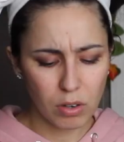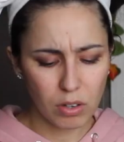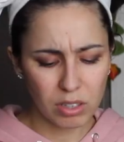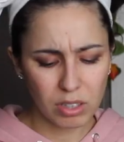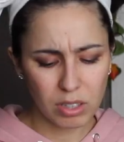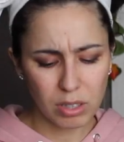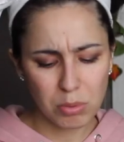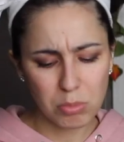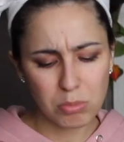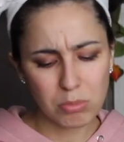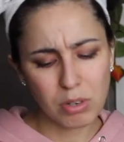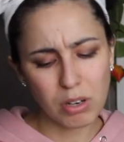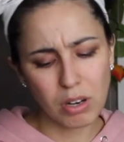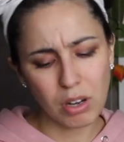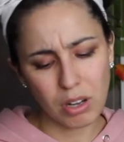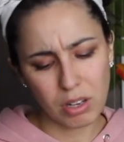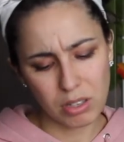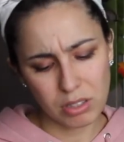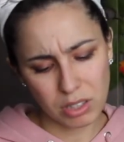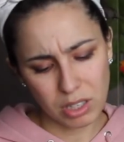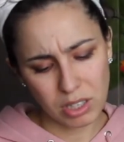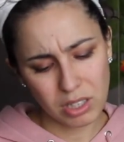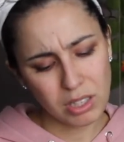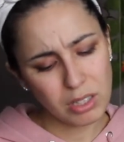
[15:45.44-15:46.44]
Oh, come
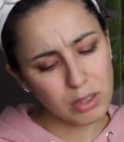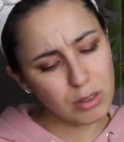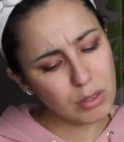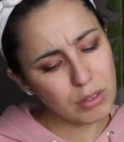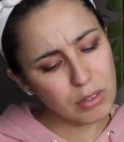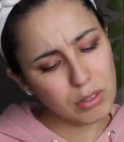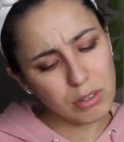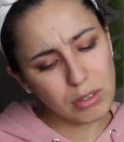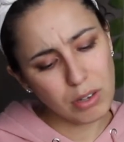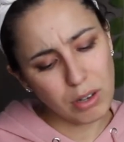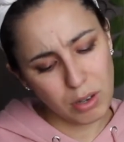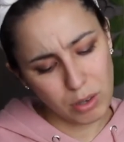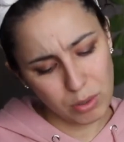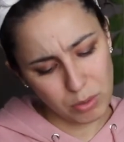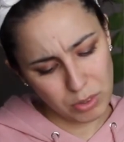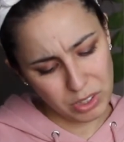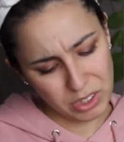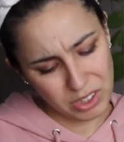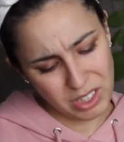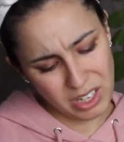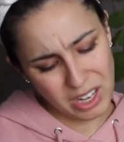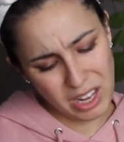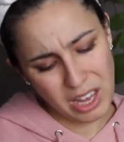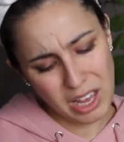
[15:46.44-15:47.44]
on. I need to know
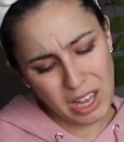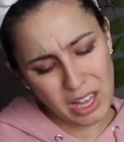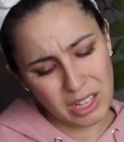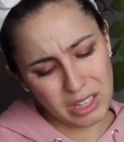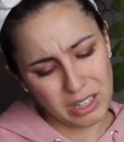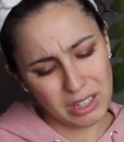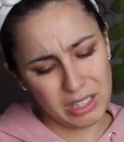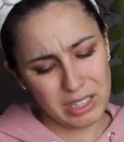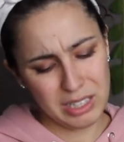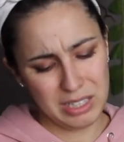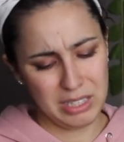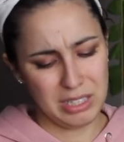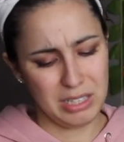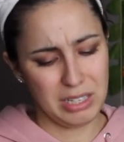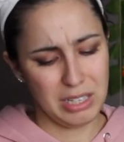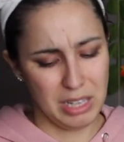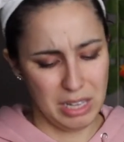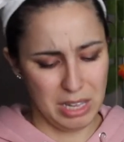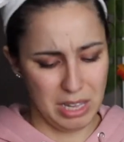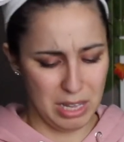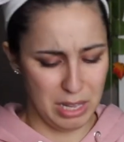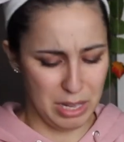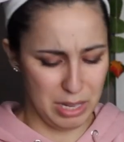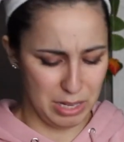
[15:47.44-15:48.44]
what the hell this
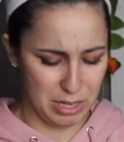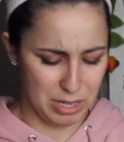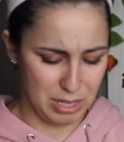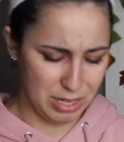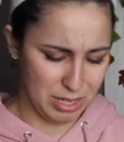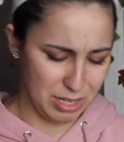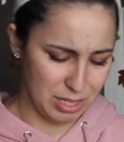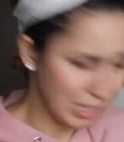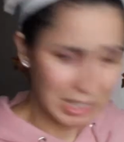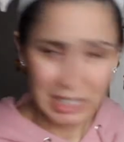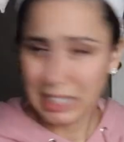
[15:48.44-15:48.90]
is.